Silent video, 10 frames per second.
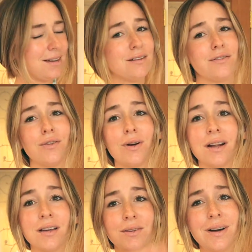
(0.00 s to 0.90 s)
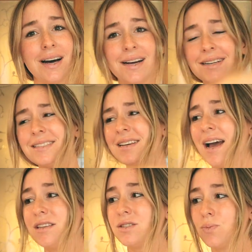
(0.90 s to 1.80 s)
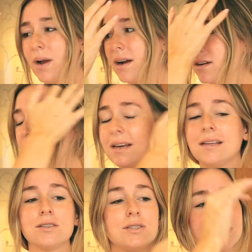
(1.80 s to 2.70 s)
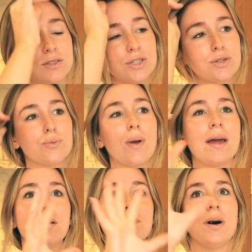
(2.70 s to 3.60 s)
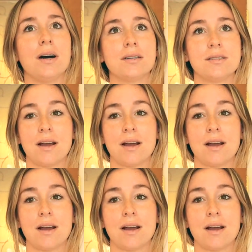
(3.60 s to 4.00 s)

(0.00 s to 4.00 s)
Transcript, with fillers: Florida, you guys, I swear, like, there's just random bugs